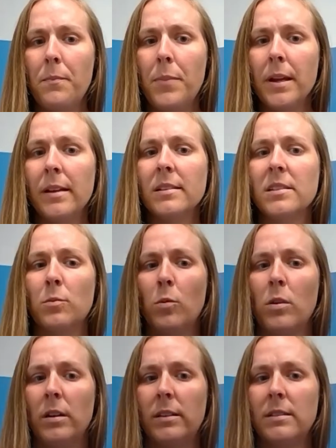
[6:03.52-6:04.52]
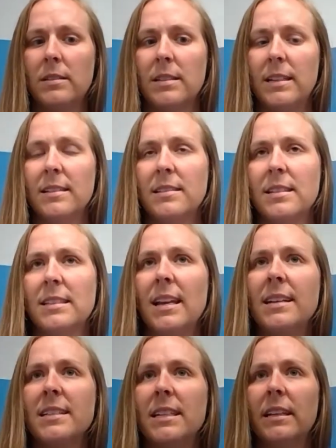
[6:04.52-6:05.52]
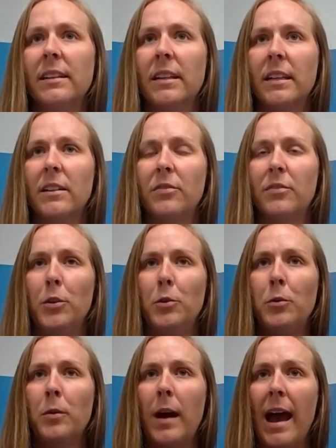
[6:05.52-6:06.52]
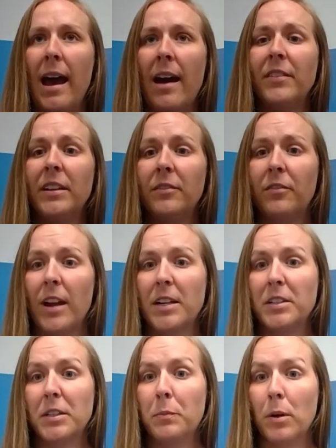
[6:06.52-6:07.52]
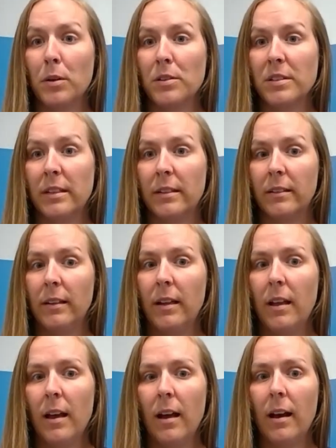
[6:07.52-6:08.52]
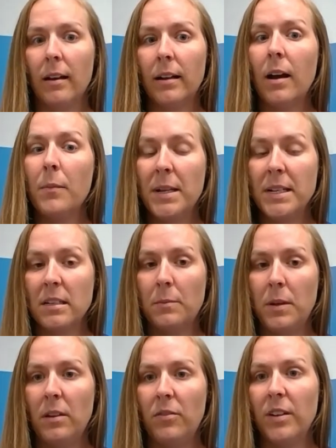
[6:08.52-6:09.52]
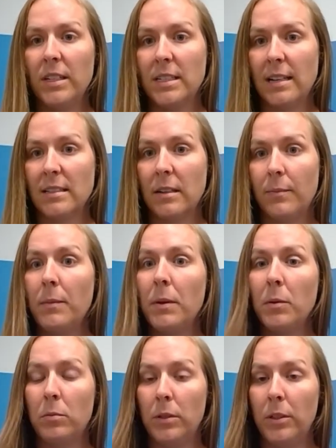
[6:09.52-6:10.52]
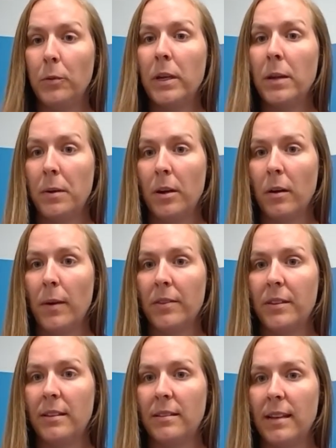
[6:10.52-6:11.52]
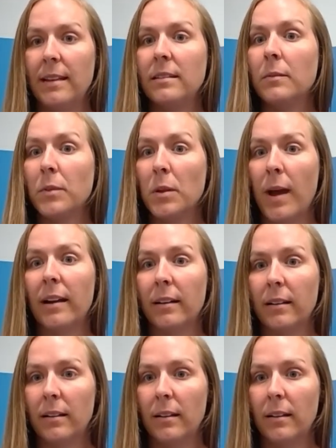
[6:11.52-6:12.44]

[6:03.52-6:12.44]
biggest ones is this idea that if you have an infected person come in to be fit tested, maybe, we keep hearing about these asymptomatic